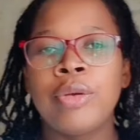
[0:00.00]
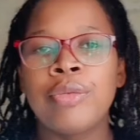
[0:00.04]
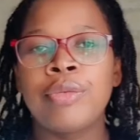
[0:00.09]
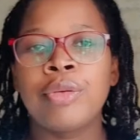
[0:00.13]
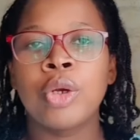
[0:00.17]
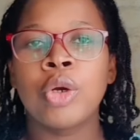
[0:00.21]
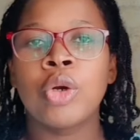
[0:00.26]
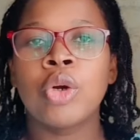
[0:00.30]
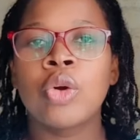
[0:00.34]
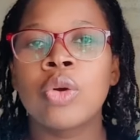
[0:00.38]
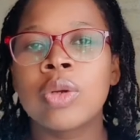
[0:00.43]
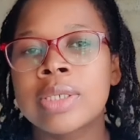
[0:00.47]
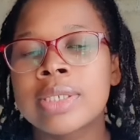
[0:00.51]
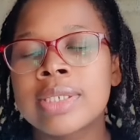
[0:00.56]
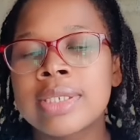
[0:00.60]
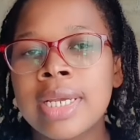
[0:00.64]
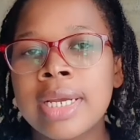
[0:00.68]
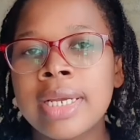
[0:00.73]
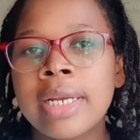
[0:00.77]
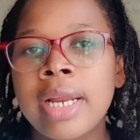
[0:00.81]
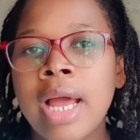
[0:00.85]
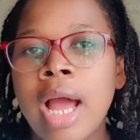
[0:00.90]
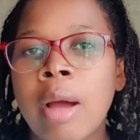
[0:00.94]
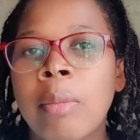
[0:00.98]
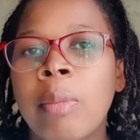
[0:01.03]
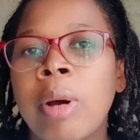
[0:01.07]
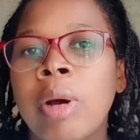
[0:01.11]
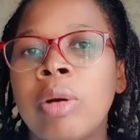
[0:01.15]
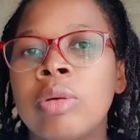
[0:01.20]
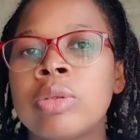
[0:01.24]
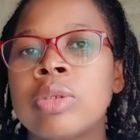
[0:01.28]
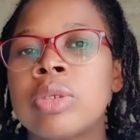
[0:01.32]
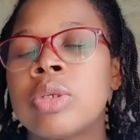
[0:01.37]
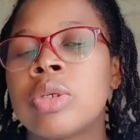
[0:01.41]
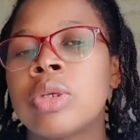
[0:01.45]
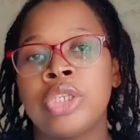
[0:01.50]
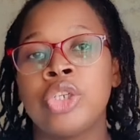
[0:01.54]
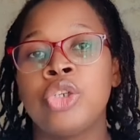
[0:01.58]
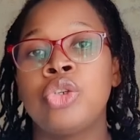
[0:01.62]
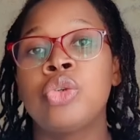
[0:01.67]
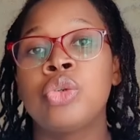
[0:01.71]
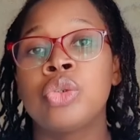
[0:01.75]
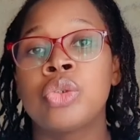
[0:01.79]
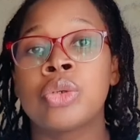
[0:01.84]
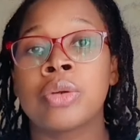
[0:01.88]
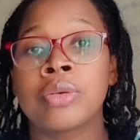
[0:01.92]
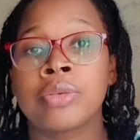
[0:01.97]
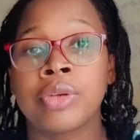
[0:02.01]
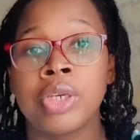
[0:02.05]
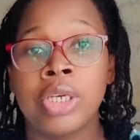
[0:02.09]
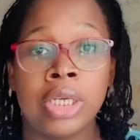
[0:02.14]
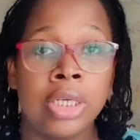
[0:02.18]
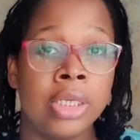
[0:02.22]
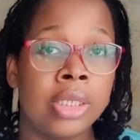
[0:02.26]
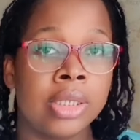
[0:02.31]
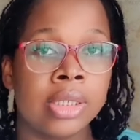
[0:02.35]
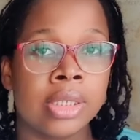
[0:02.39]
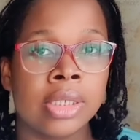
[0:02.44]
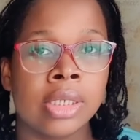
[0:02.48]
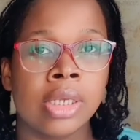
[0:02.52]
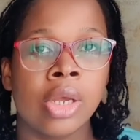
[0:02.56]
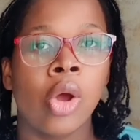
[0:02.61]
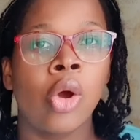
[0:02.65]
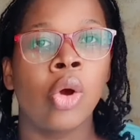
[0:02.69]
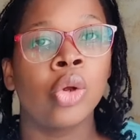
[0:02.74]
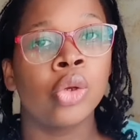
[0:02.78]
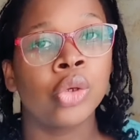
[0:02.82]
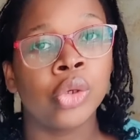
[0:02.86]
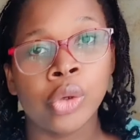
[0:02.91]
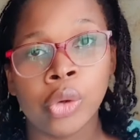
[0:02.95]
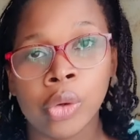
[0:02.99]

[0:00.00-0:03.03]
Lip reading: if you're concerned about the use of heat on